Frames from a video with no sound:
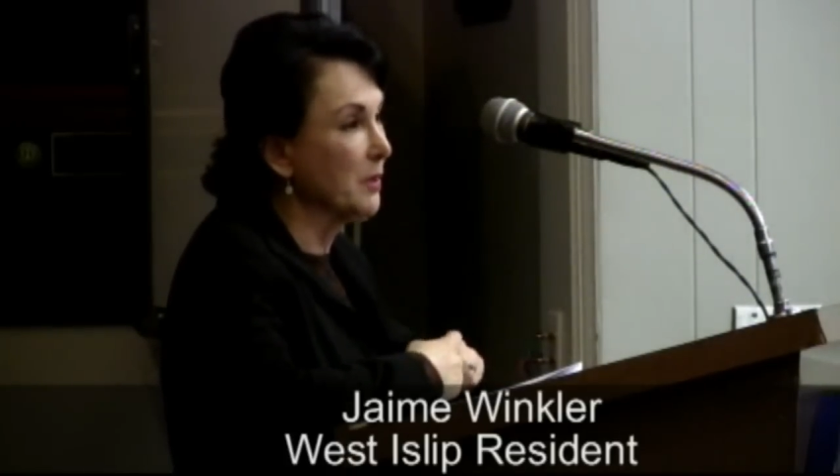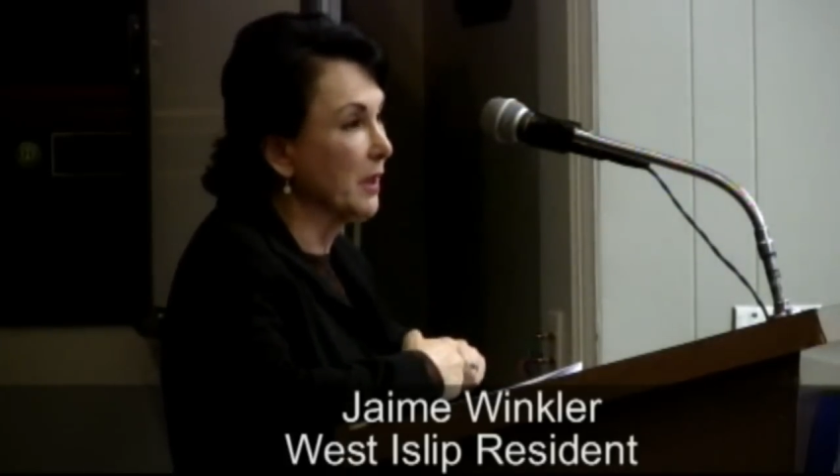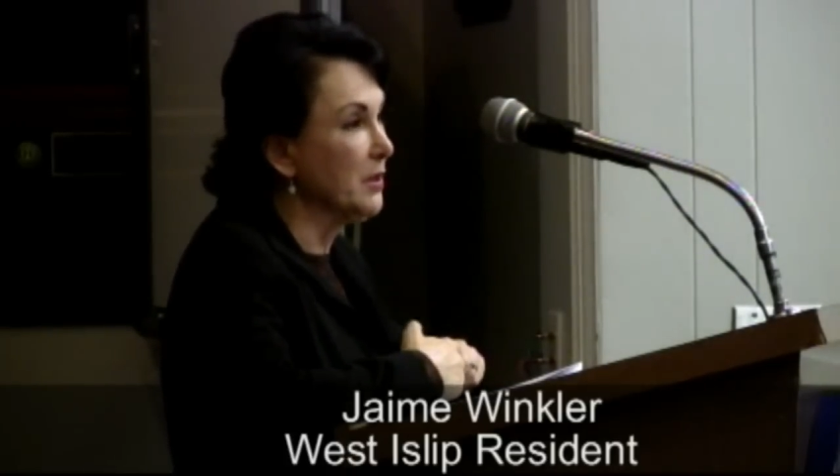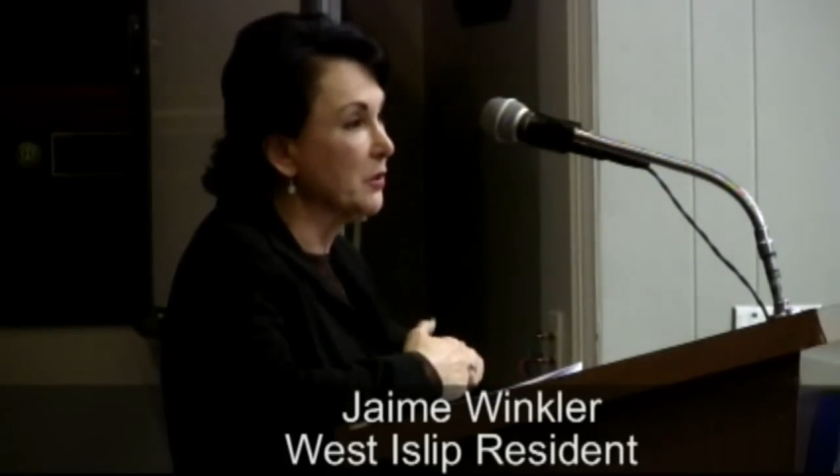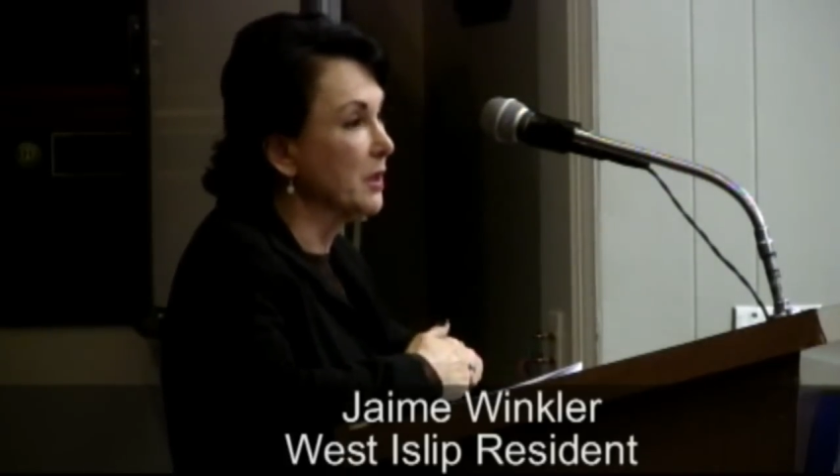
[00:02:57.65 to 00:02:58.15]

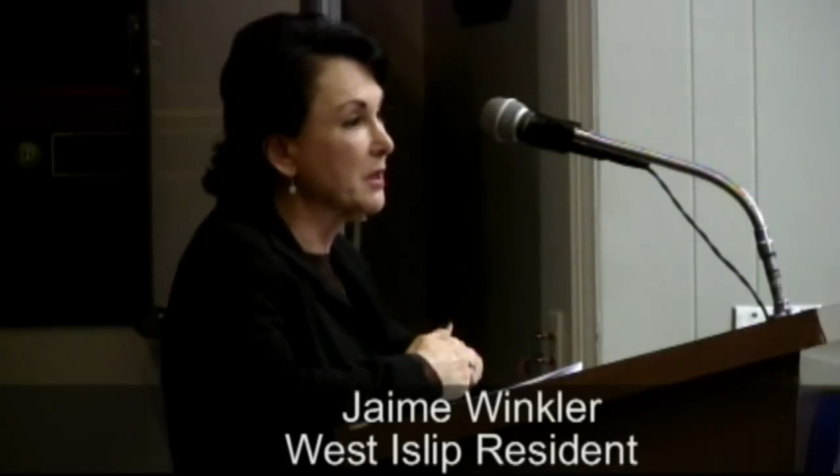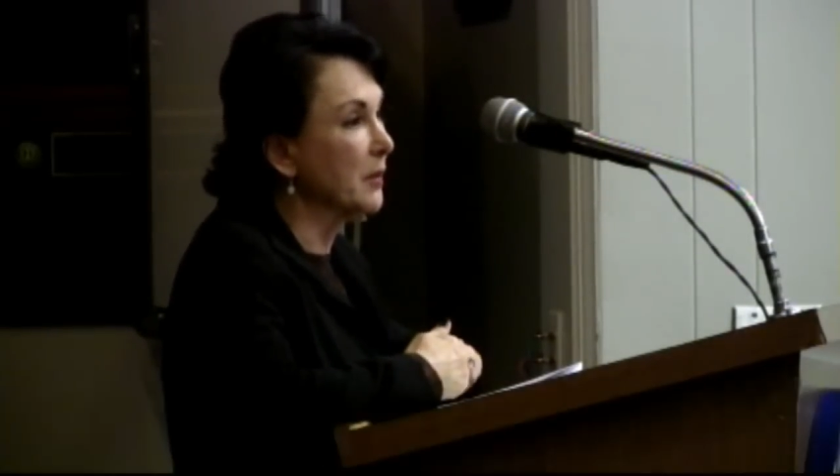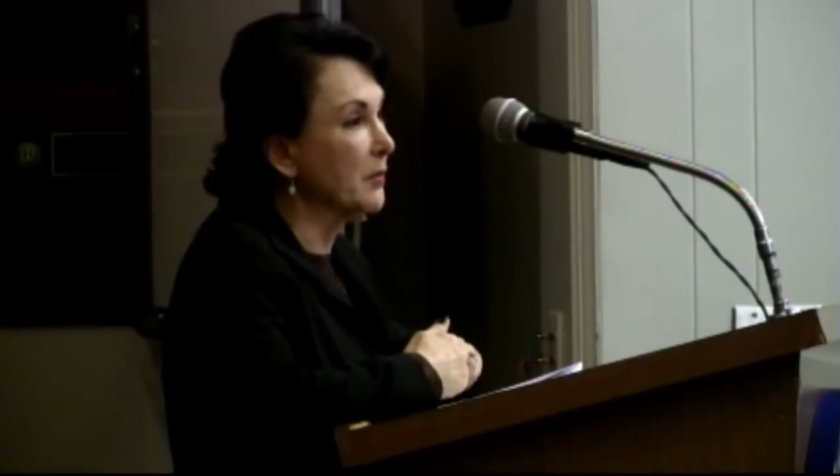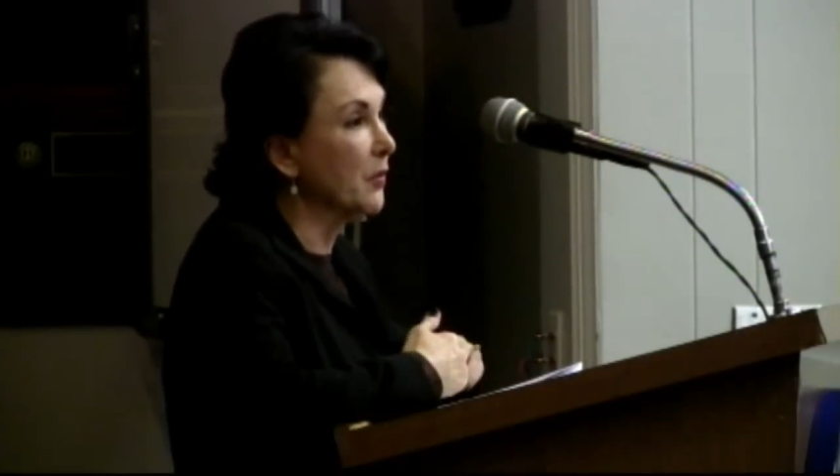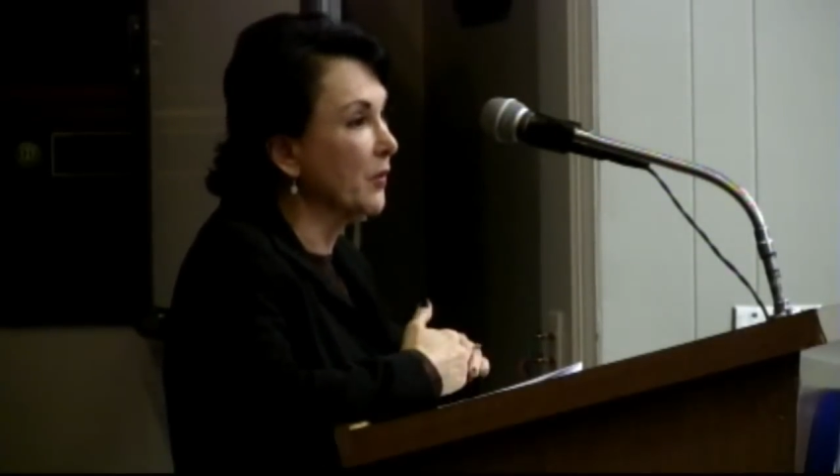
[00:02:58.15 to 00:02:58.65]
but I do
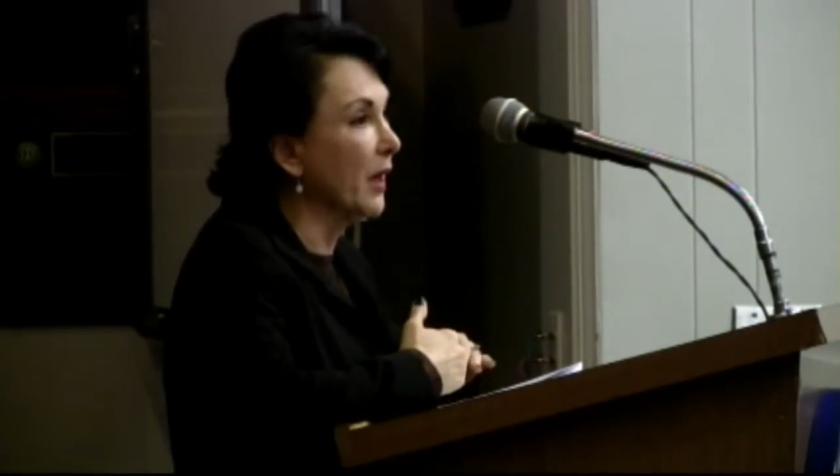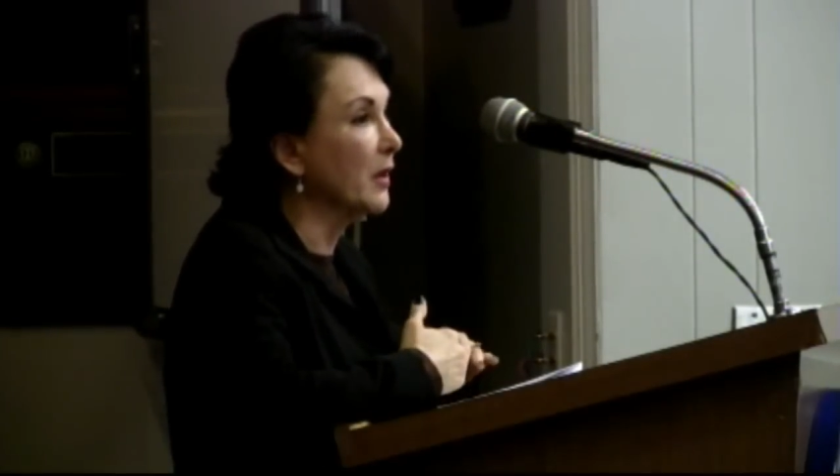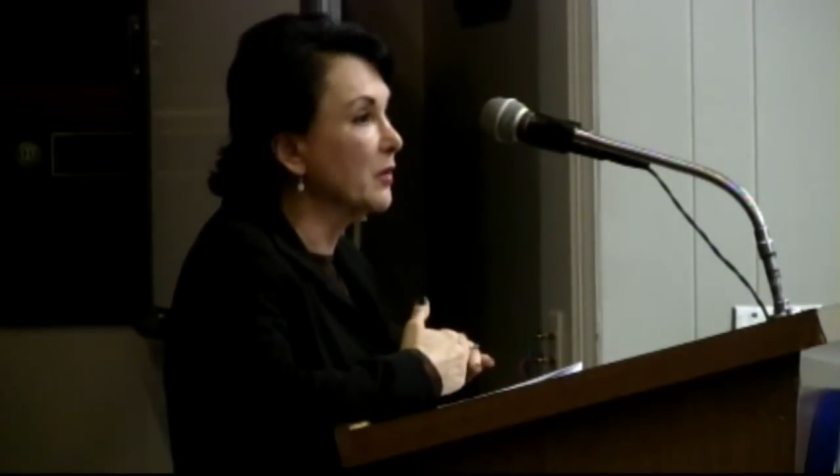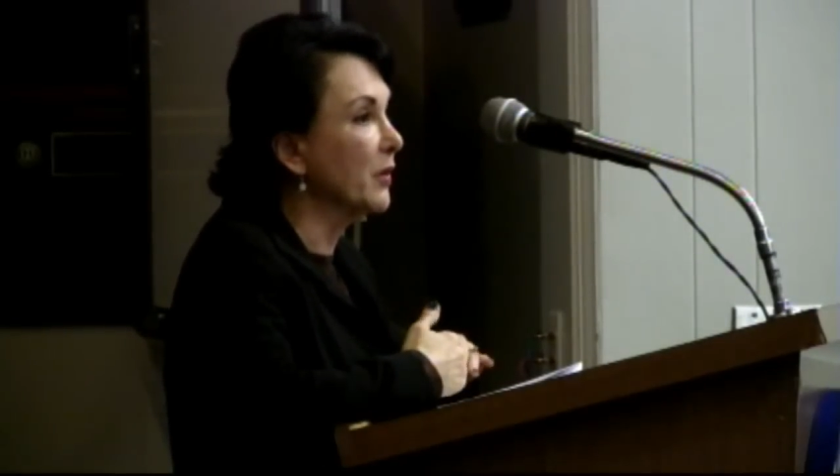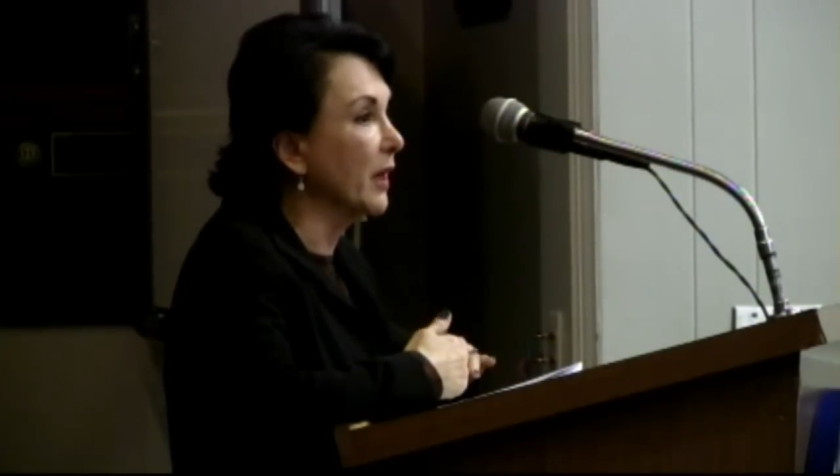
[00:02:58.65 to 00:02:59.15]
accept the
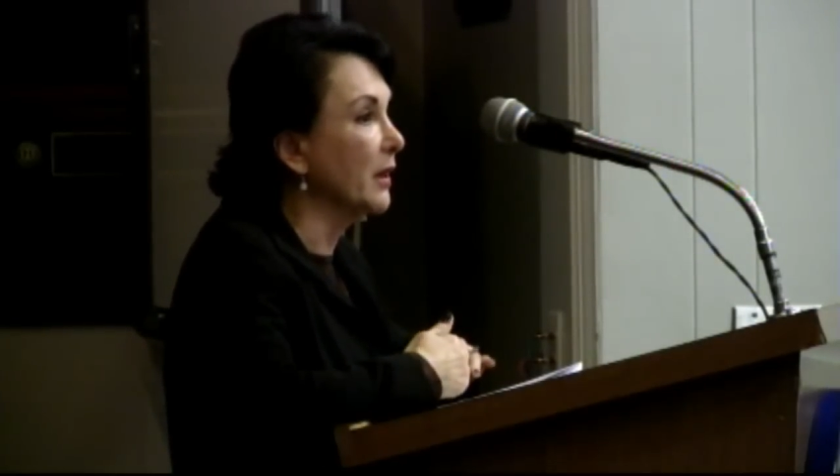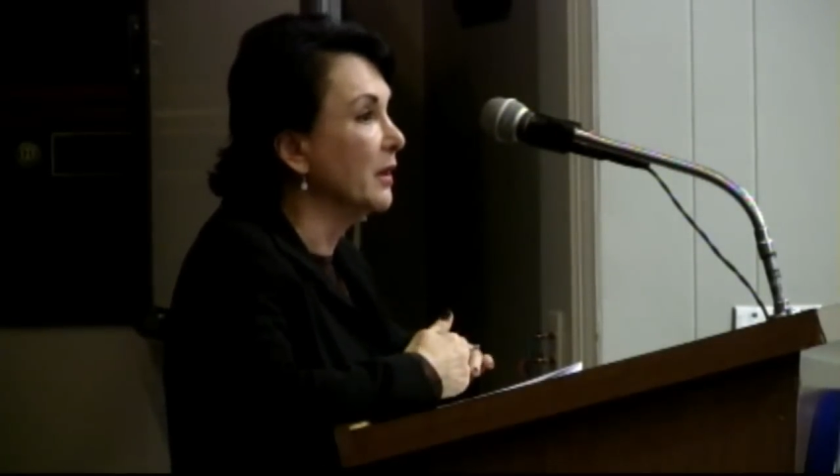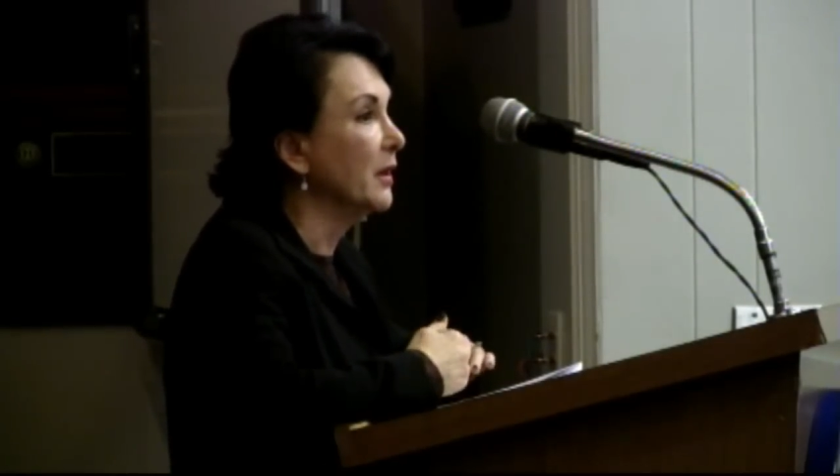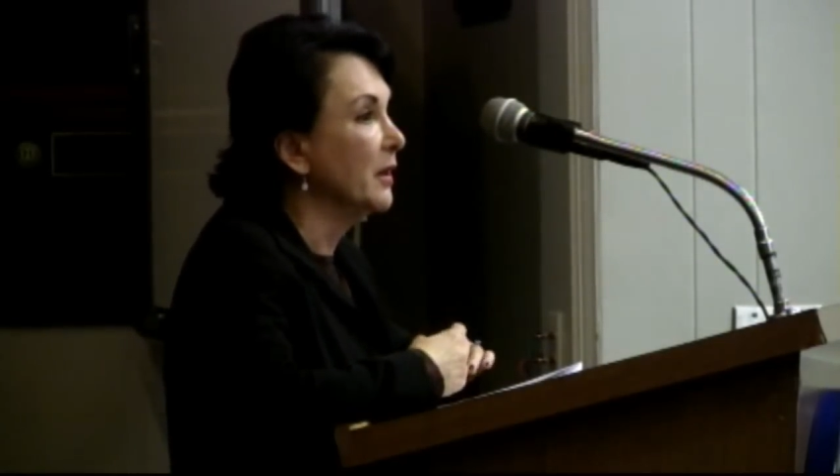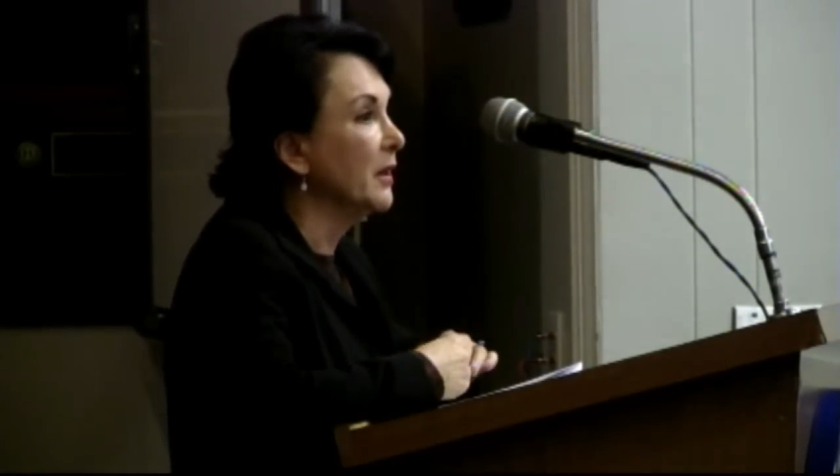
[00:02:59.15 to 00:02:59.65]
fact that